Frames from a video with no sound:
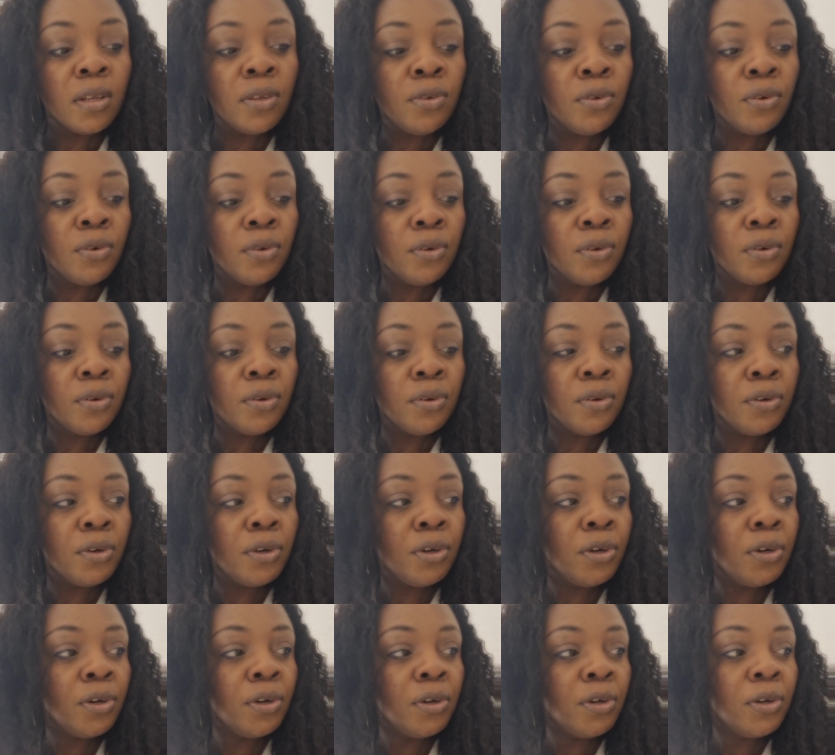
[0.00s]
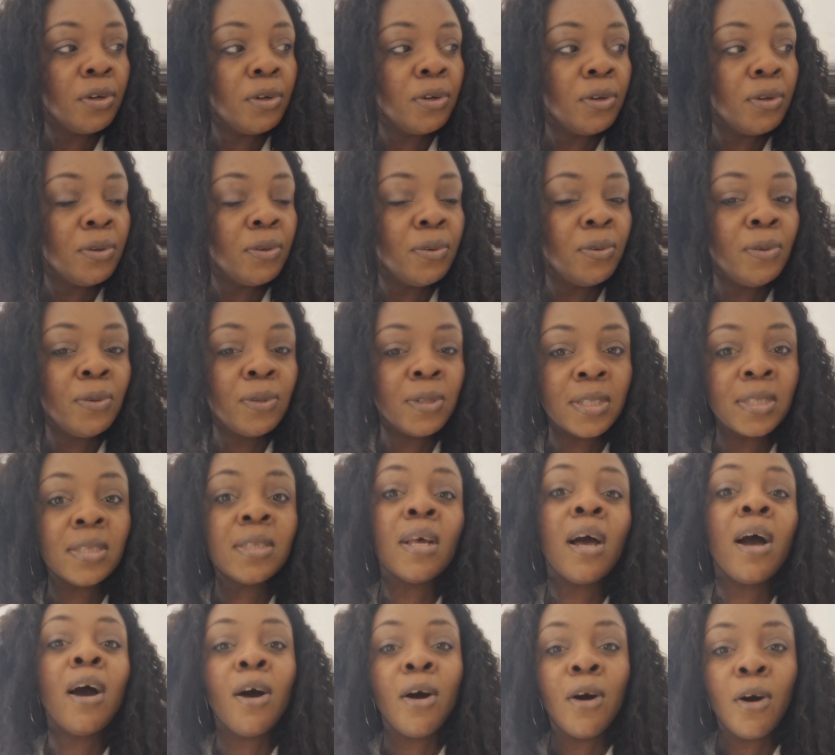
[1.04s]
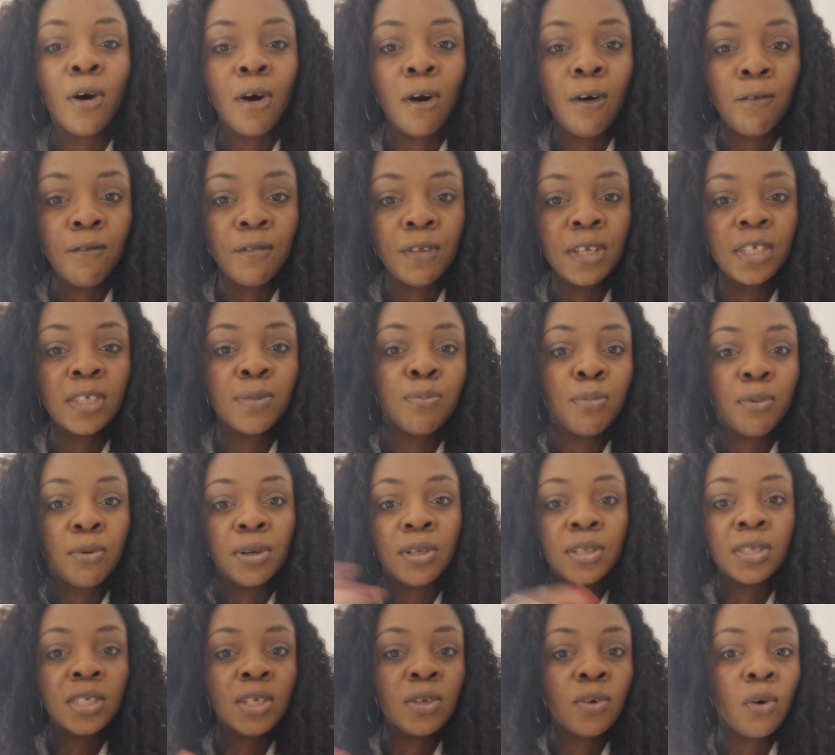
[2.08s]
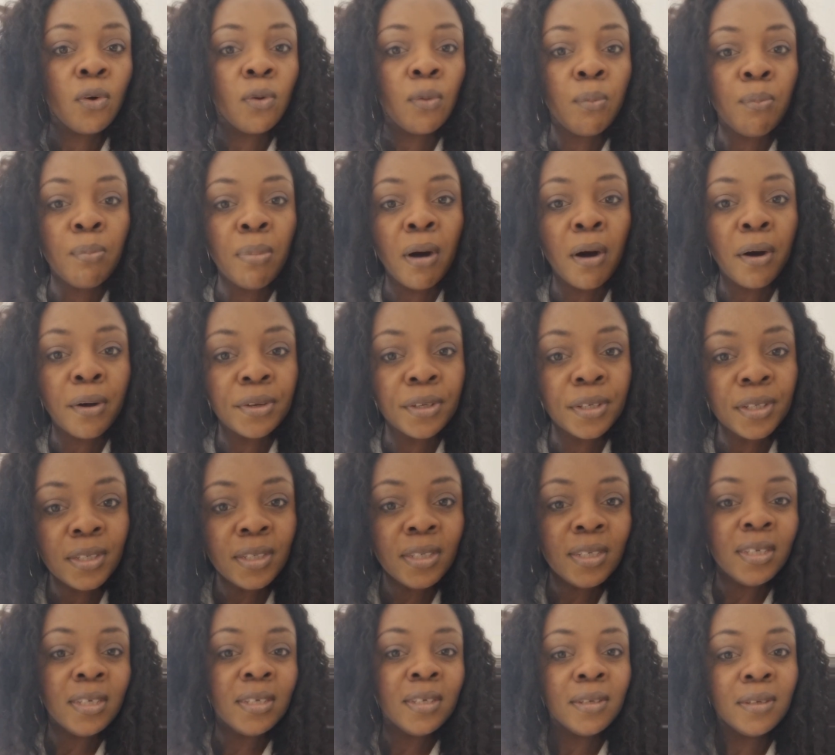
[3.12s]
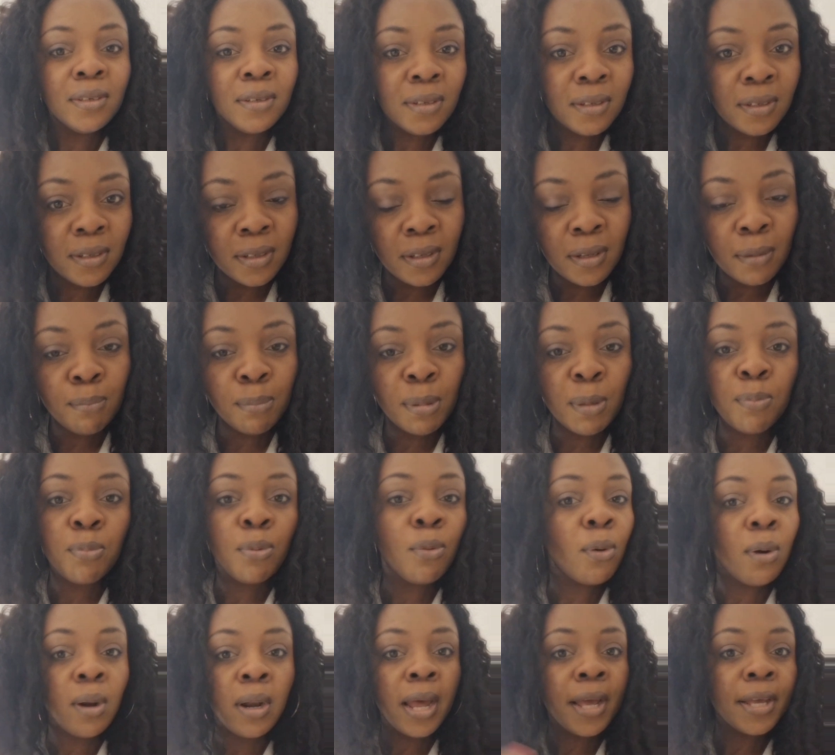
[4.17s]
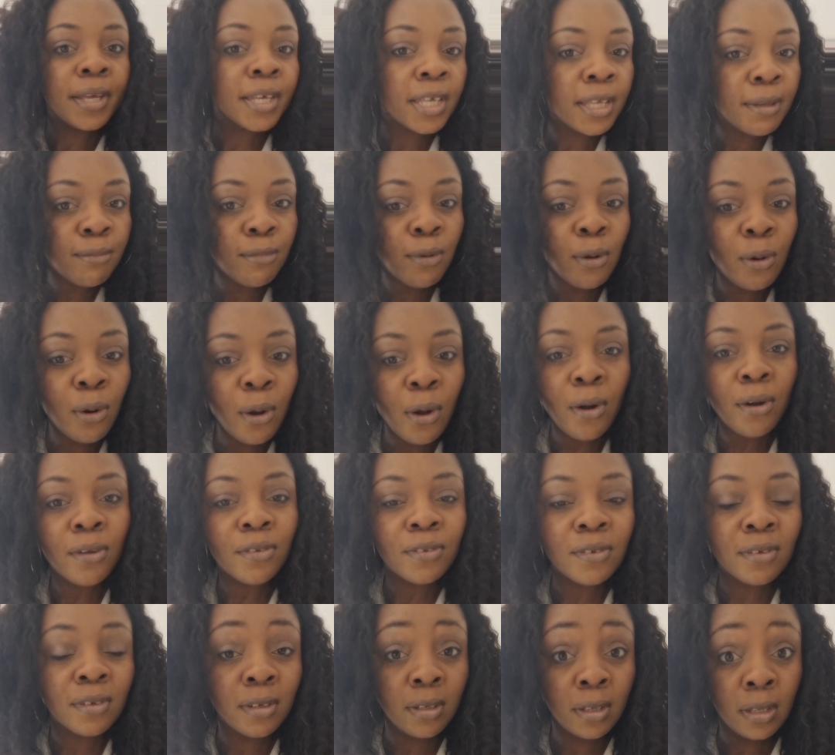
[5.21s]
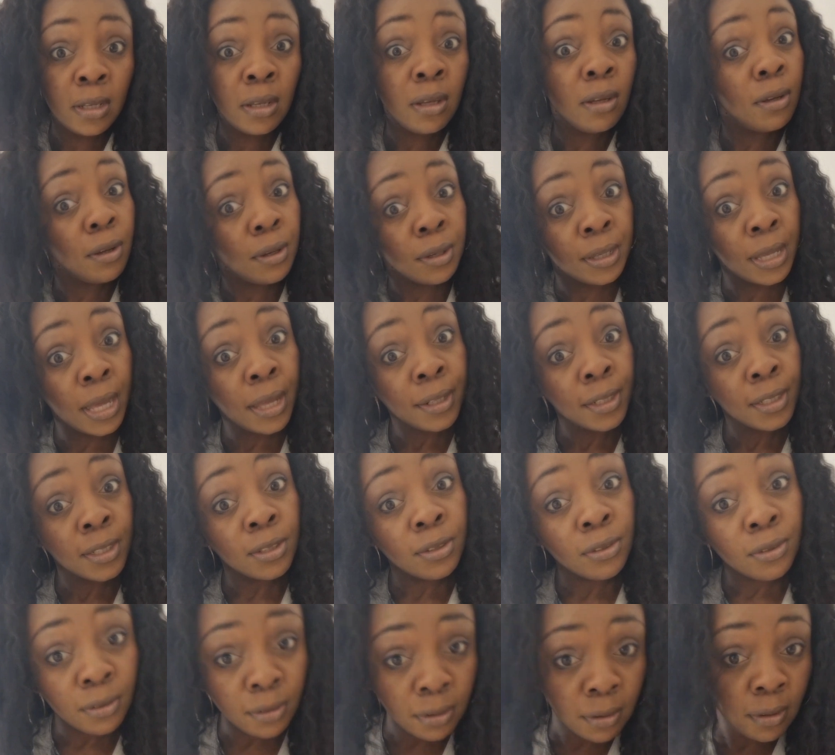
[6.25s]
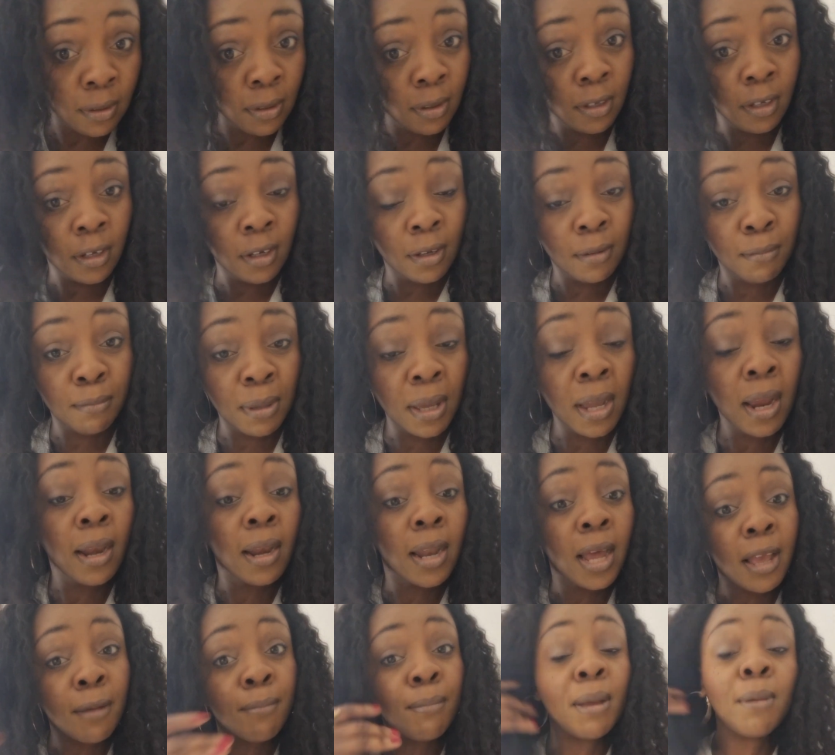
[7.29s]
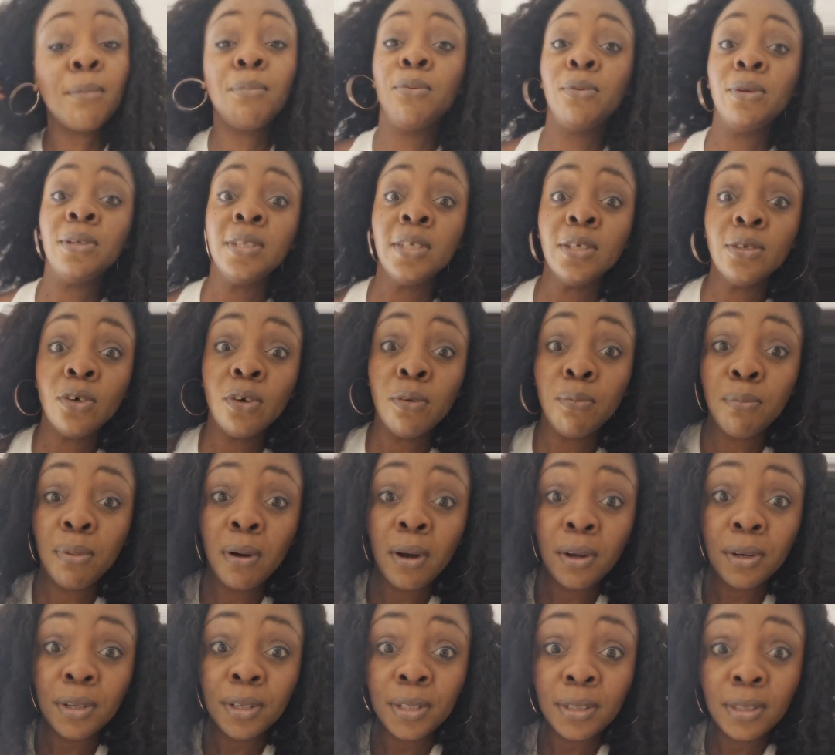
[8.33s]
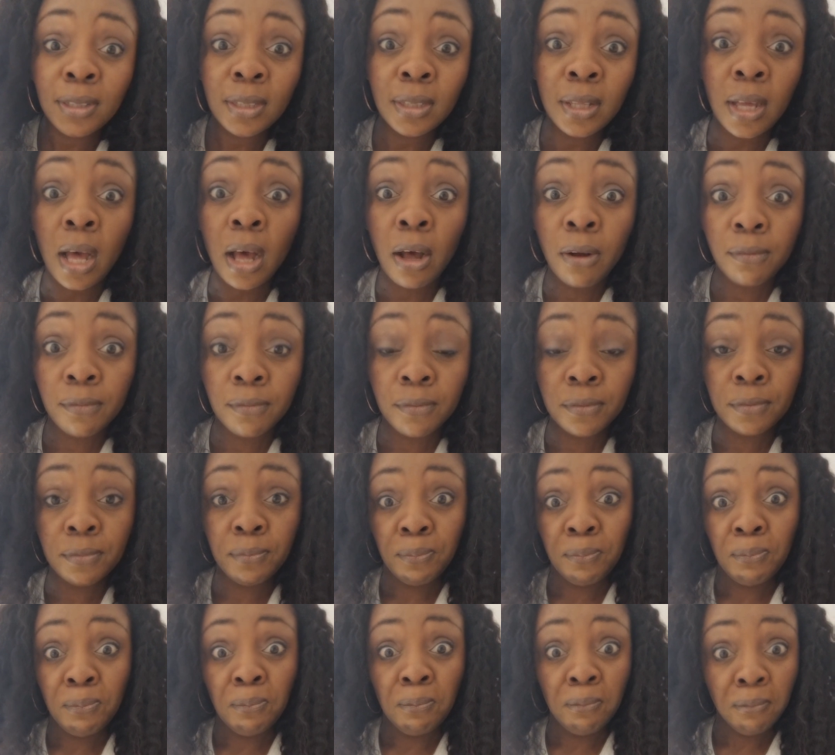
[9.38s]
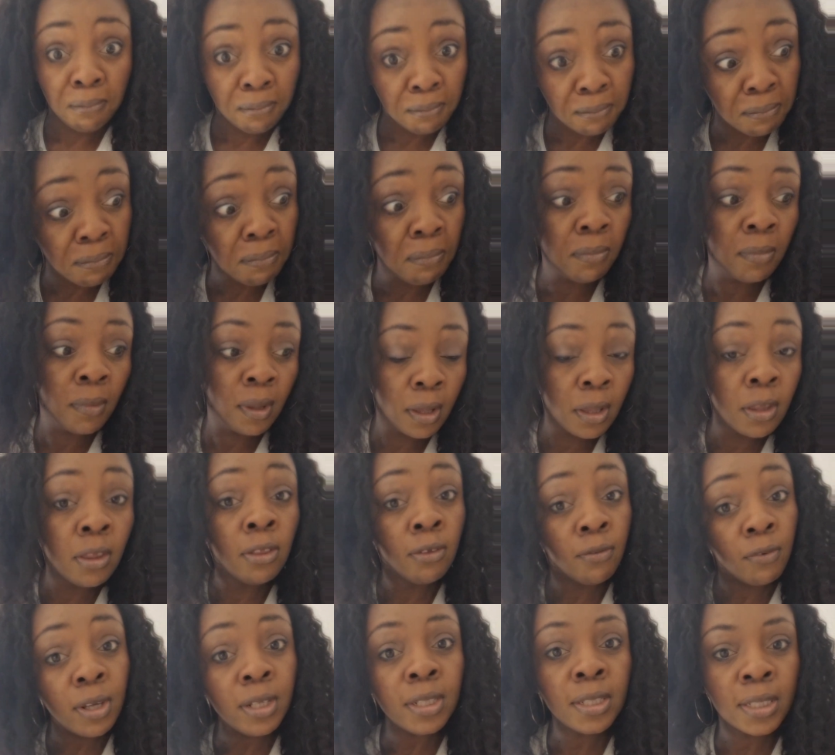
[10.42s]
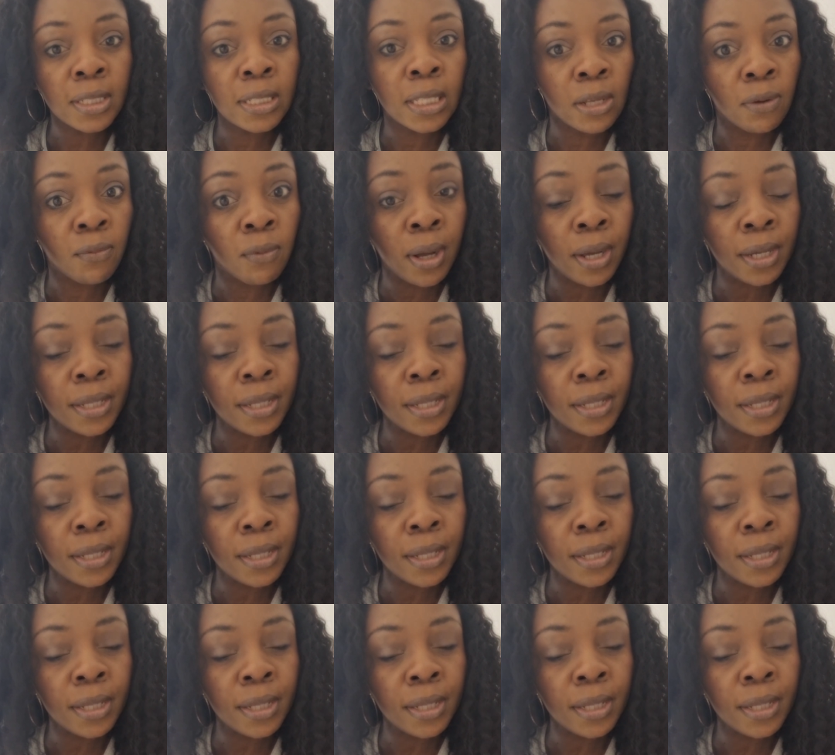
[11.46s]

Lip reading: the star of this political party. People like him a lot, a gangster, being liked by political party. Now, interesting,